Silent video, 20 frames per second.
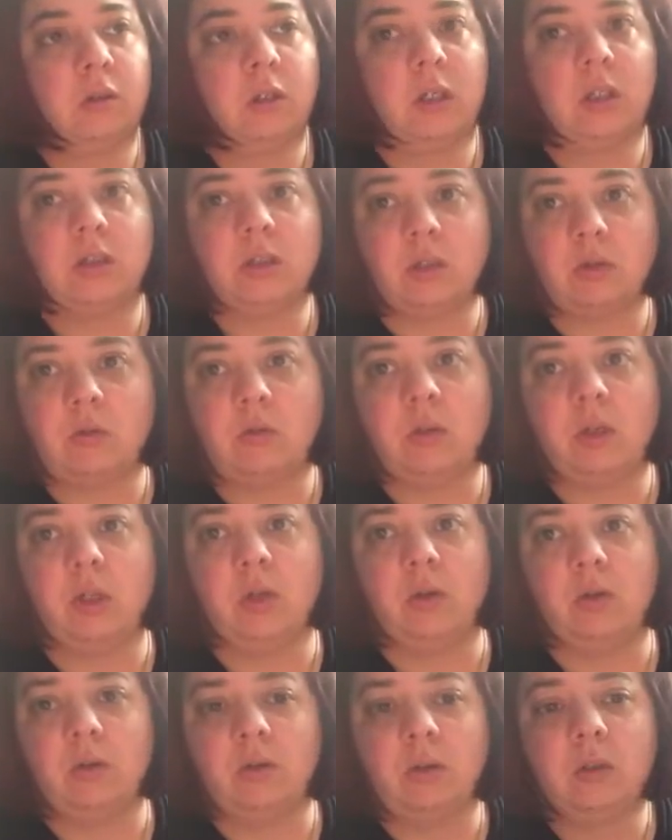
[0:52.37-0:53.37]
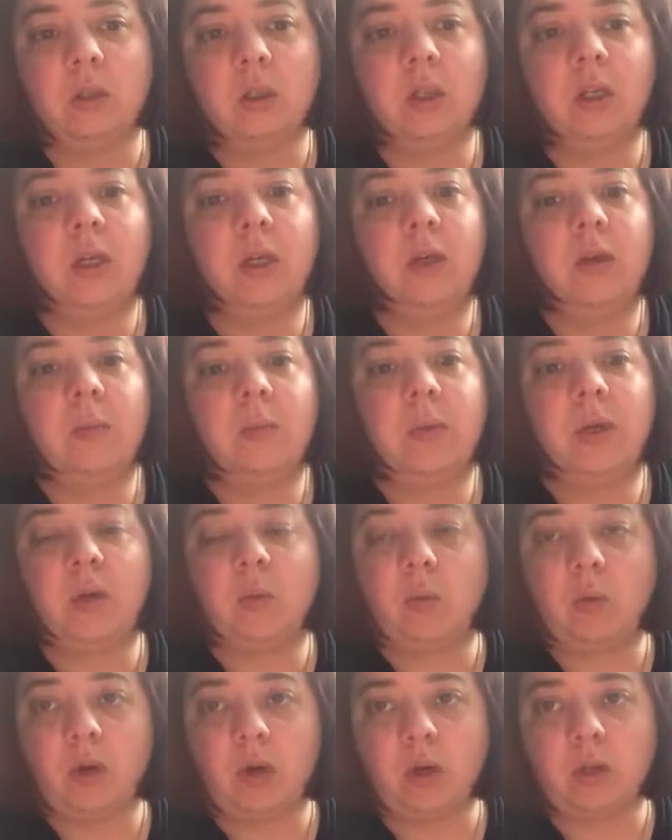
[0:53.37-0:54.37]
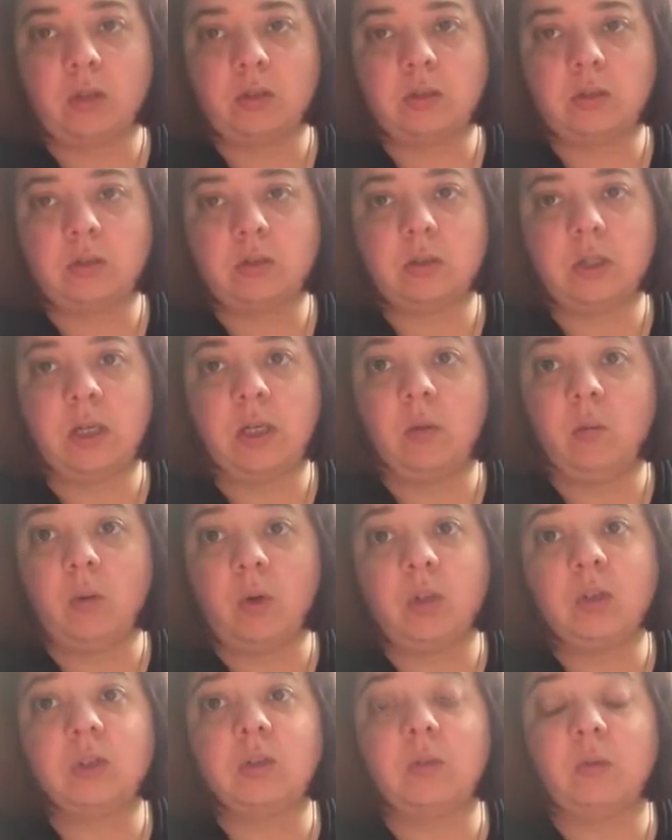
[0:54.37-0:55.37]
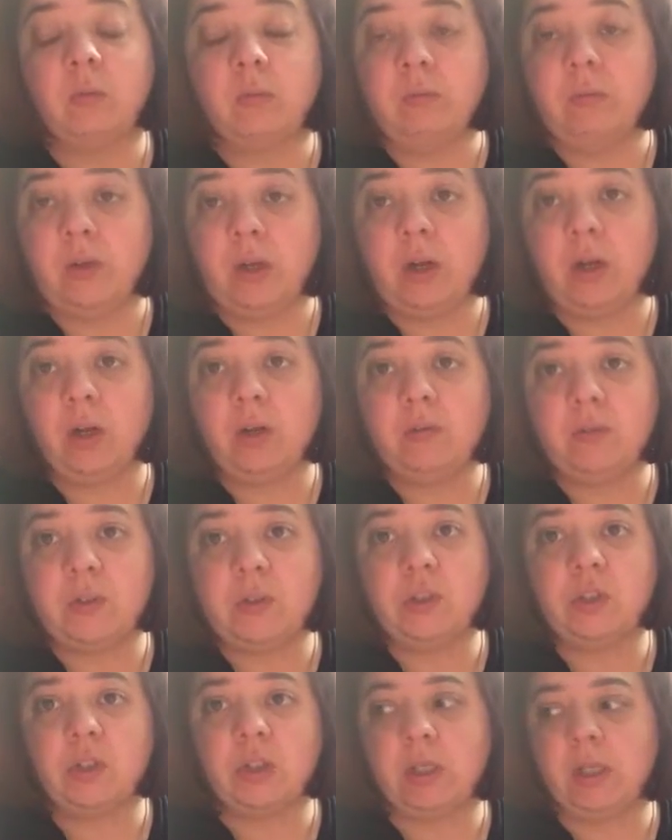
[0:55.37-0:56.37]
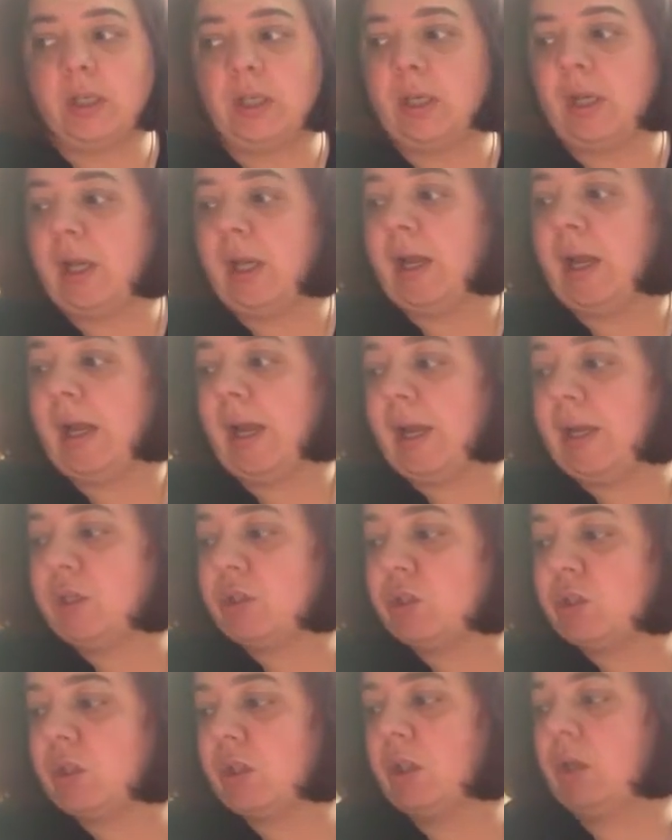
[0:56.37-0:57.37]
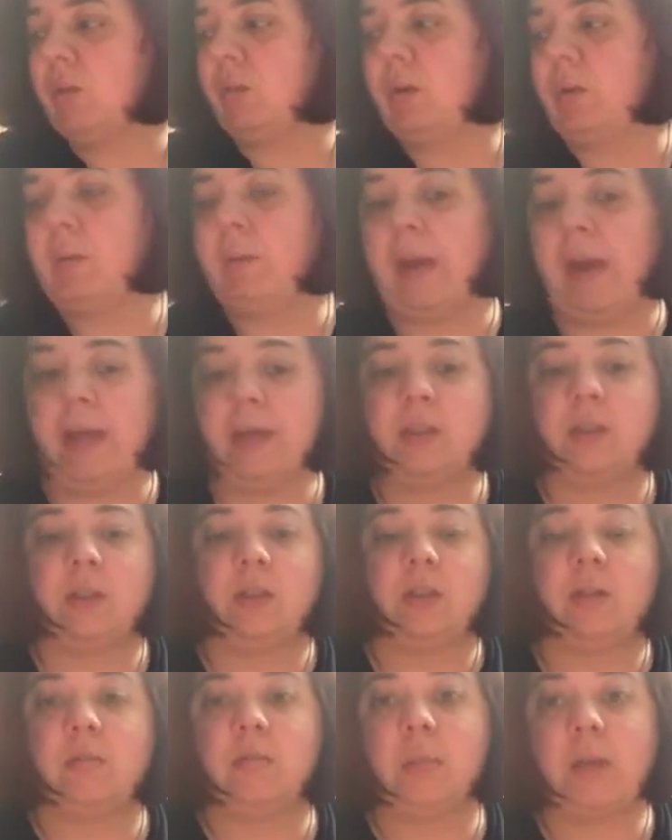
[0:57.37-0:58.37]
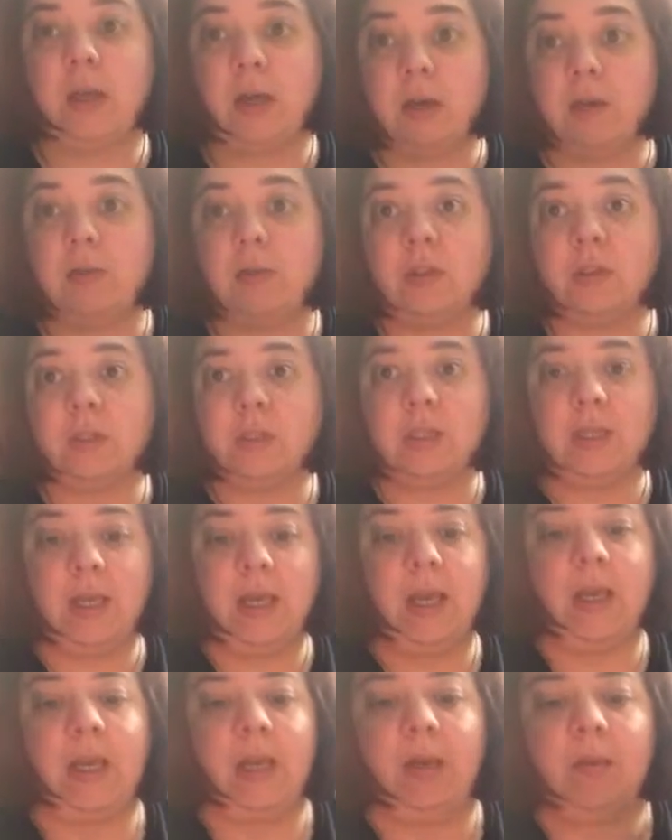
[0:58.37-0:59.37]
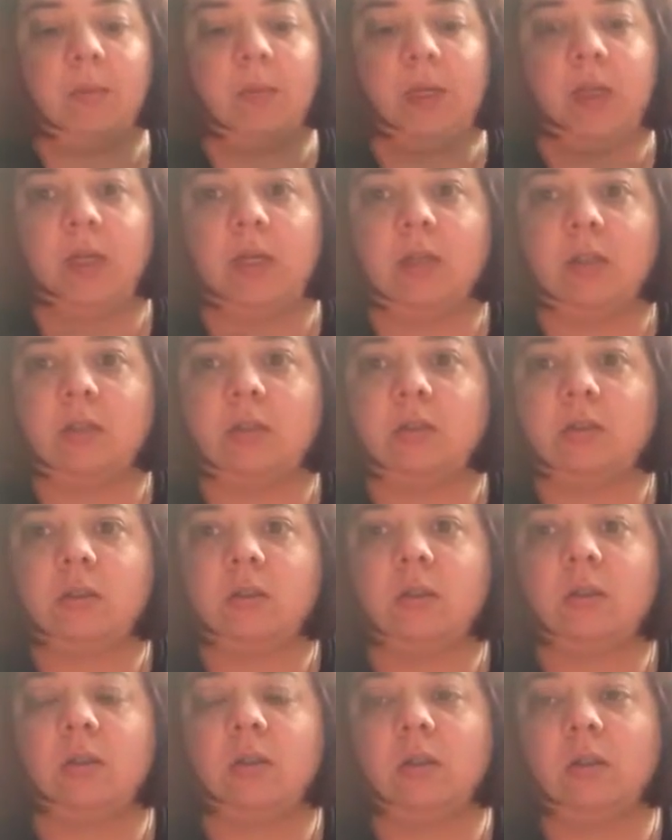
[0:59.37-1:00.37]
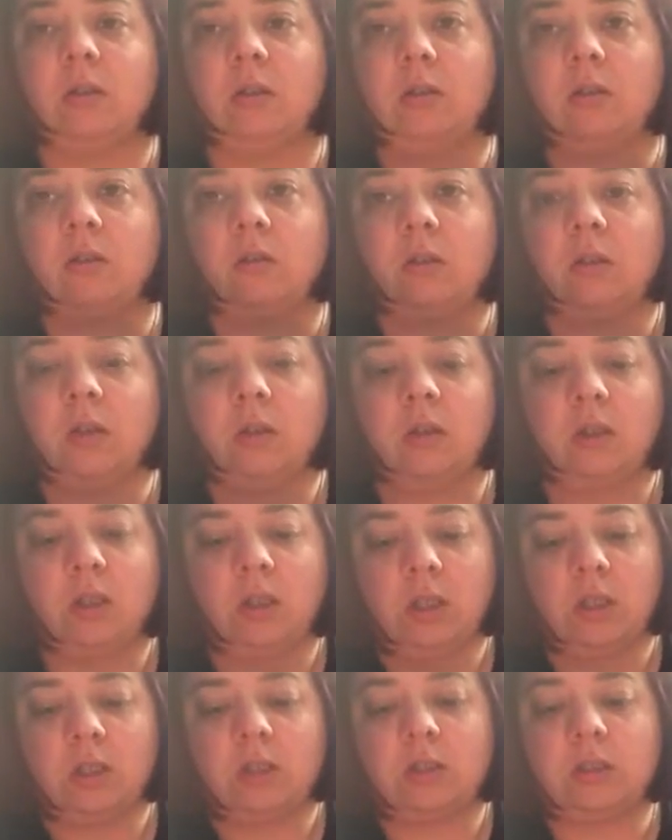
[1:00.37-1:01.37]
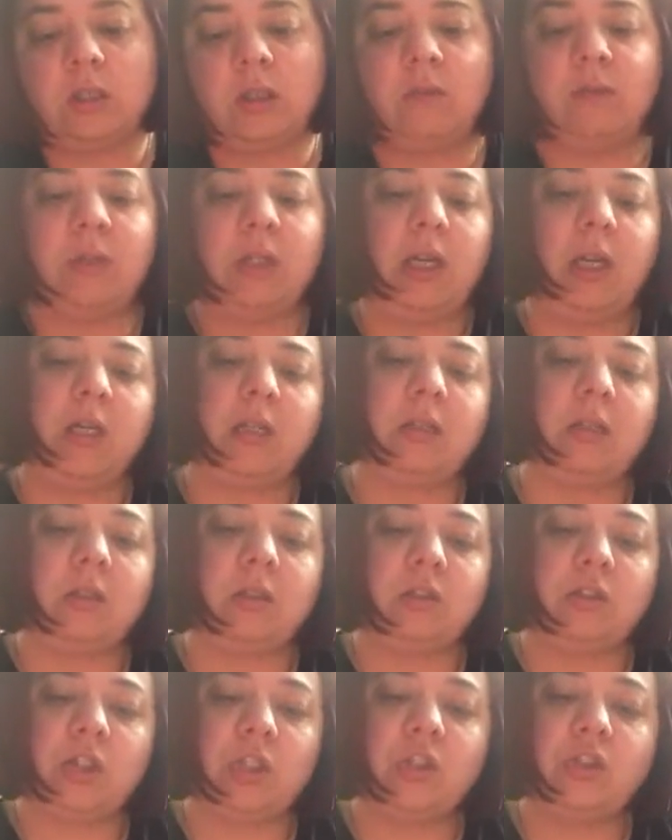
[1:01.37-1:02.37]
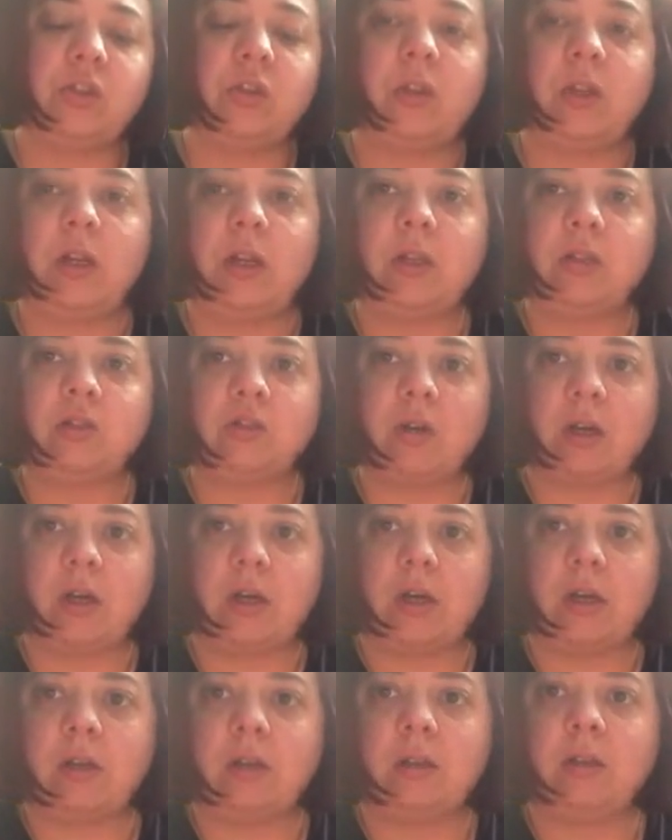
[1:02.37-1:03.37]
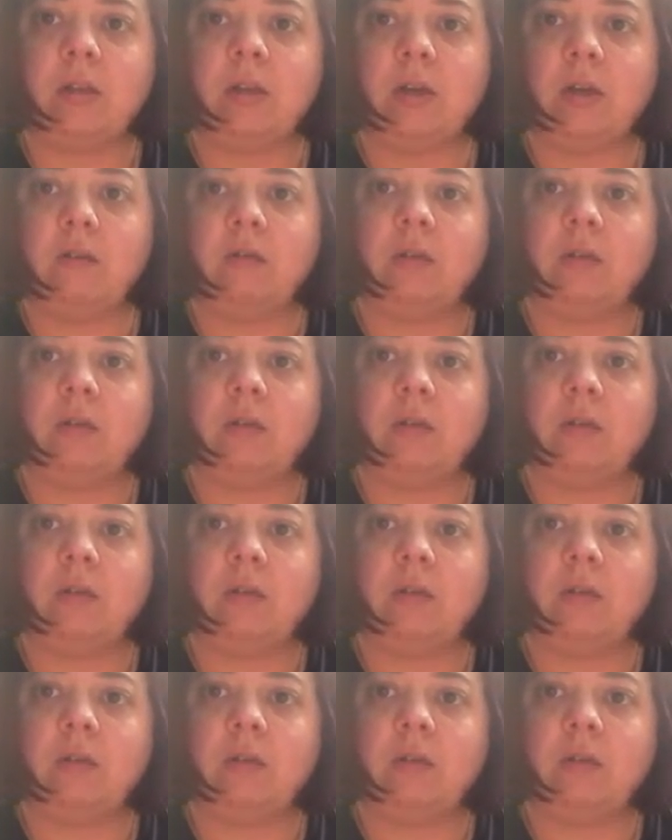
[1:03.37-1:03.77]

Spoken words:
It's unreal. But it works, and it works very efficiently. And I actually went back to my oven today because the ginger that I dried in the